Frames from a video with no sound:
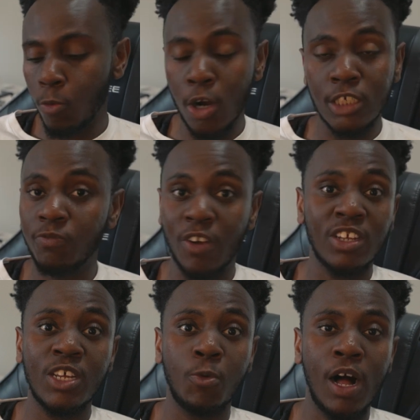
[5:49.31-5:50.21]
works
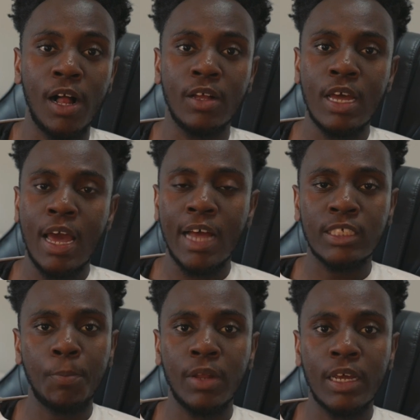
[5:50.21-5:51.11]
fairly well
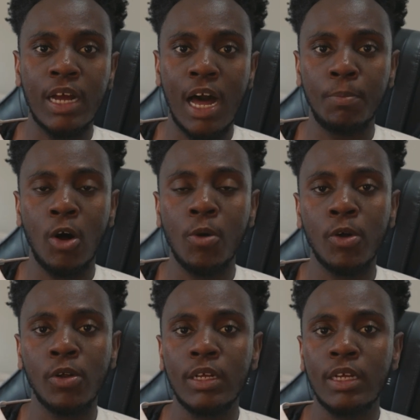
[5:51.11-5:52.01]
as I'm playing COD
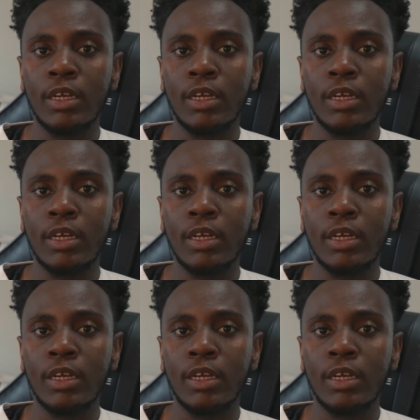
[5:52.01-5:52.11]
Mobile.